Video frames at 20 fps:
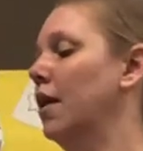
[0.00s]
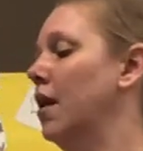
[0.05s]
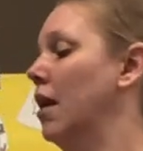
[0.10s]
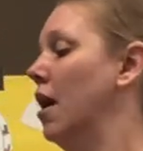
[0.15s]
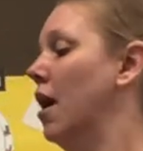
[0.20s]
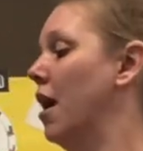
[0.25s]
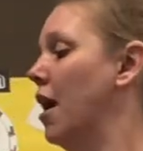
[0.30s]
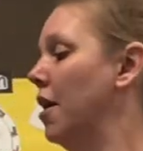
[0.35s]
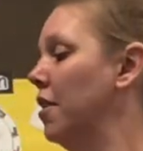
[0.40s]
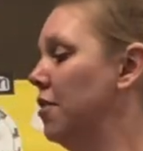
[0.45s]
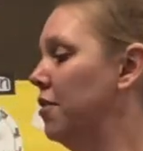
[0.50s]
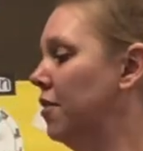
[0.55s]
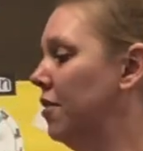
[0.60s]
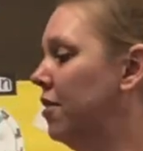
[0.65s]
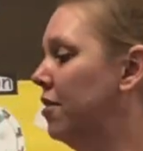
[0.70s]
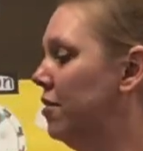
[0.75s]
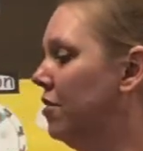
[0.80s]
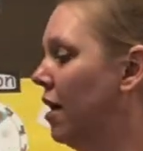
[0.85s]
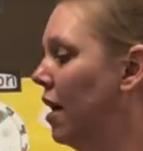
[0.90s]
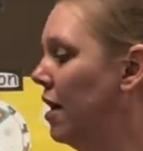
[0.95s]
Under
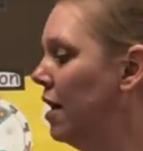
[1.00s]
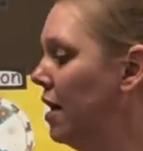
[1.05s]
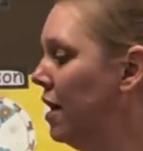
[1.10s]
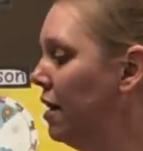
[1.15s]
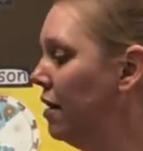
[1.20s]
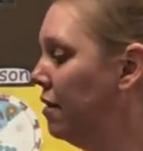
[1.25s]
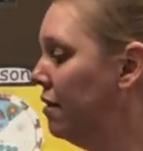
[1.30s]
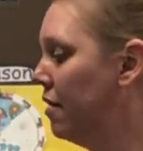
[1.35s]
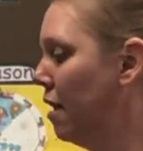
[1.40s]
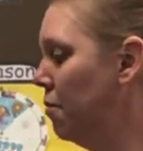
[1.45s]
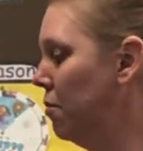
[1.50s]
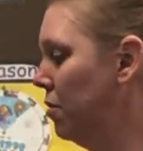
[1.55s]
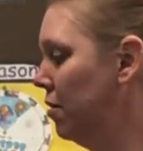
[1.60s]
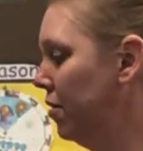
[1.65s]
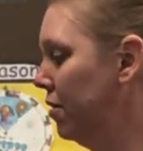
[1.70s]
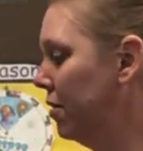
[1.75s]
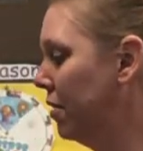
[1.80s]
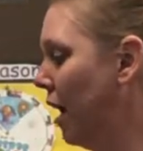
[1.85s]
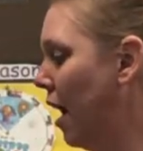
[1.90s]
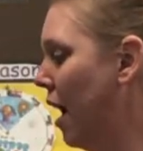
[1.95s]
sunny summer
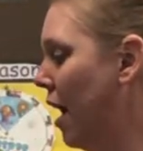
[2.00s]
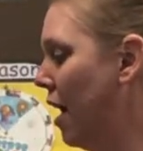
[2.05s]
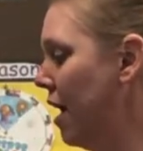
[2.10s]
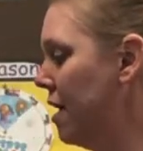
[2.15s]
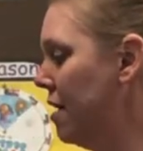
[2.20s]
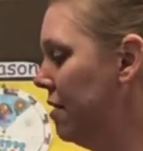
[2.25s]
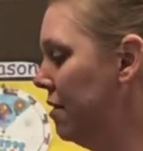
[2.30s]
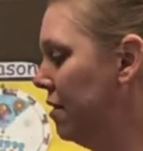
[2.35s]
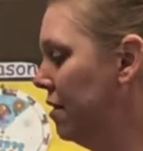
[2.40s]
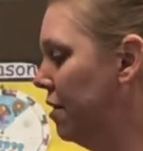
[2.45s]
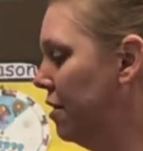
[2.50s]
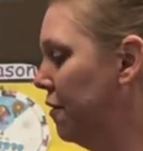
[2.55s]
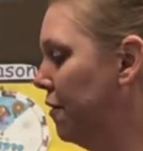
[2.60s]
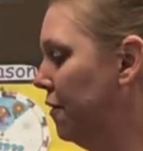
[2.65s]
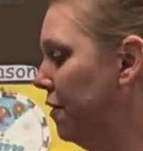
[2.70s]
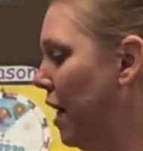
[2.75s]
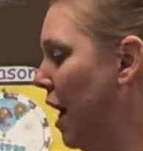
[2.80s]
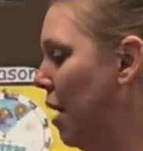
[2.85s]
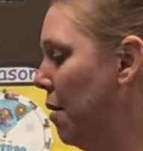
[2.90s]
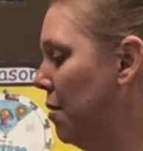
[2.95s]
skies, the
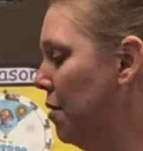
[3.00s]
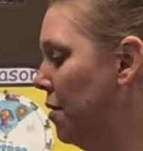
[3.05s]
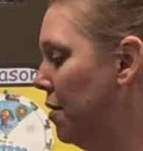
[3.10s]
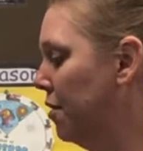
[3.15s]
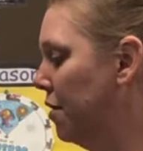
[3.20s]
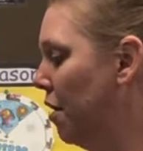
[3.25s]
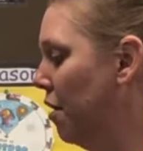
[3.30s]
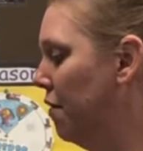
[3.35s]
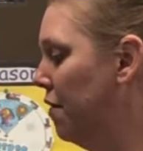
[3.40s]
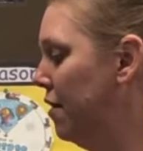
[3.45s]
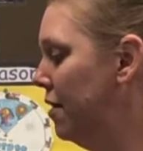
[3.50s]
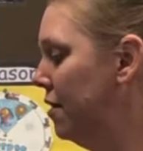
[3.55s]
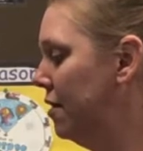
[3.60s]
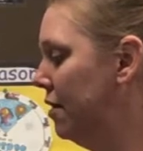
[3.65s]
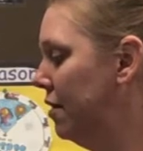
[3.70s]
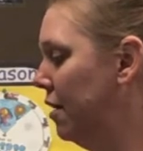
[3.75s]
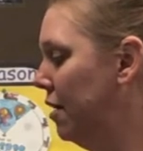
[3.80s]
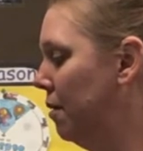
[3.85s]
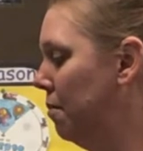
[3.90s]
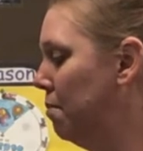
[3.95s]
flowers are
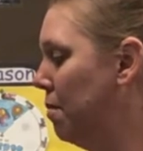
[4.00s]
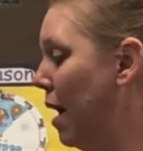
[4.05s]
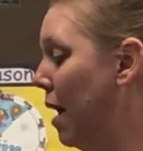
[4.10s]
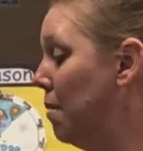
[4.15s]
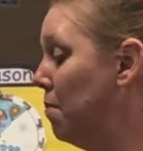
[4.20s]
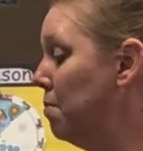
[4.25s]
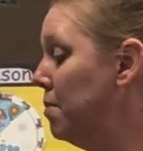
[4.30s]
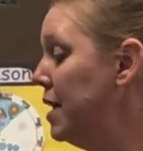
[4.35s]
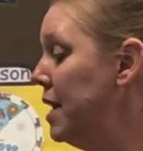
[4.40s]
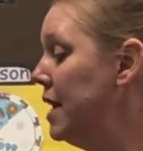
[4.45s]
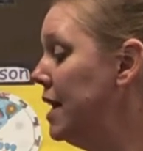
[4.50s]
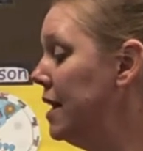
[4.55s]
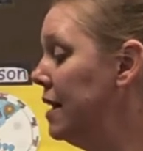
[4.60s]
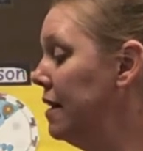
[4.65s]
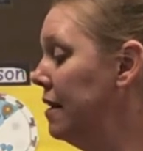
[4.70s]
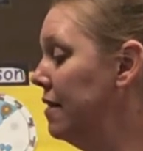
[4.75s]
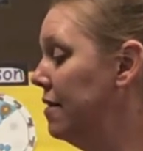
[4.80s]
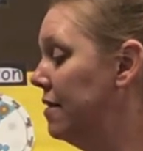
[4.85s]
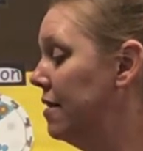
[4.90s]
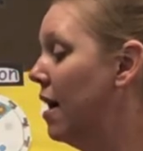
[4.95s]
visited by
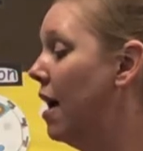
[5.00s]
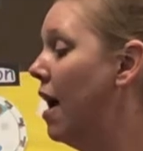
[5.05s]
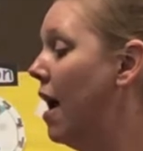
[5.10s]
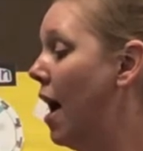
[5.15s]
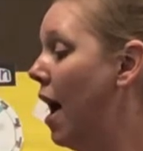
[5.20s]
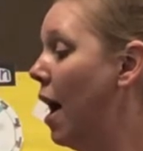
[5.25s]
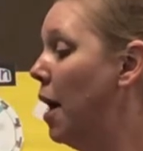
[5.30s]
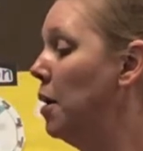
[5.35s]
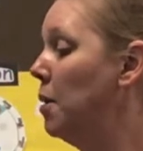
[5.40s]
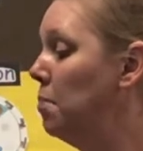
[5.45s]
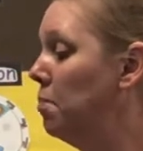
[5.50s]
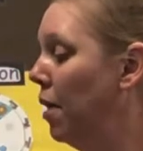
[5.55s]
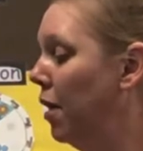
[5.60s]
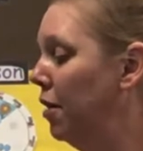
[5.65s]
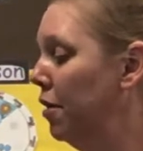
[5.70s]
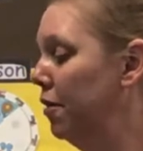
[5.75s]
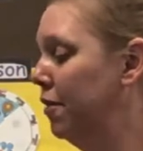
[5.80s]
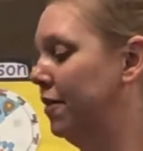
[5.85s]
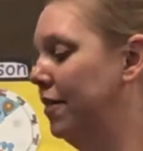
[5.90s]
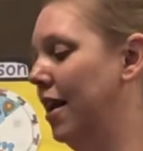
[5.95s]
bees and
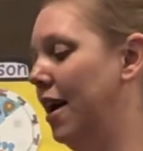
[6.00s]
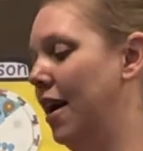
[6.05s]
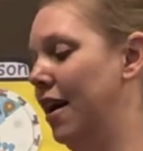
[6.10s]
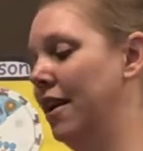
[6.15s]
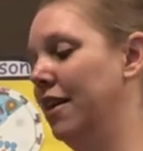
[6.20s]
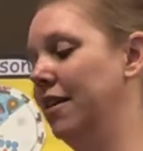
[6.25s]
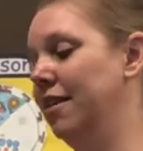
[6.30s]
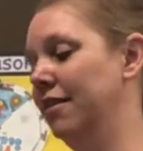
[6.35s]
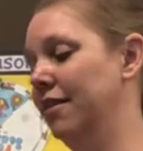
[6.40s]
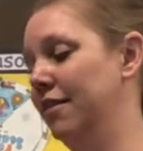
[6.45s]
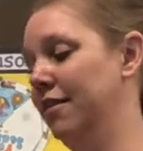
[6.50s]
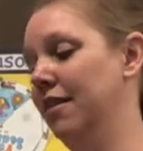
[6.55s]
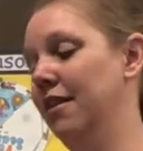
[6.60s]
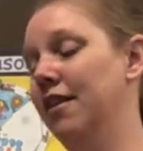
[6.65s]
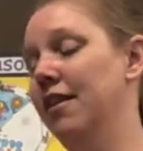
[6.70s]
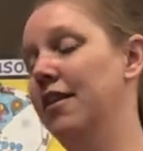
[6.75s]
butterflies.